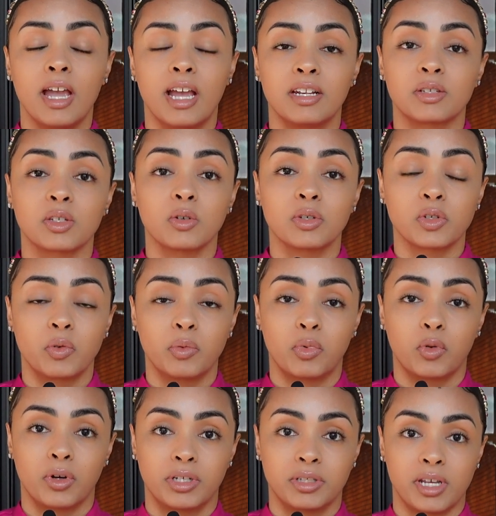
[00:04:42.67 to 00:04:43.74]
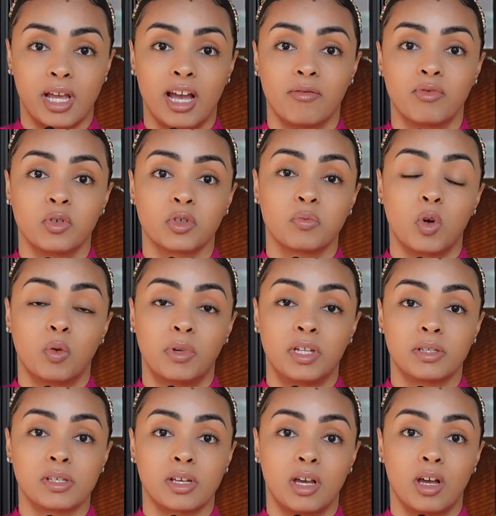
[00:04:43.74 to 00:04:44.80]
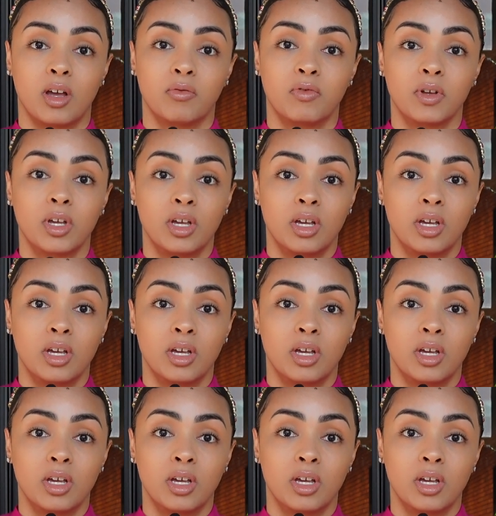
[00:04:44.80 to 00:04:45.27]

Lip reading: And it's also important to have those moments of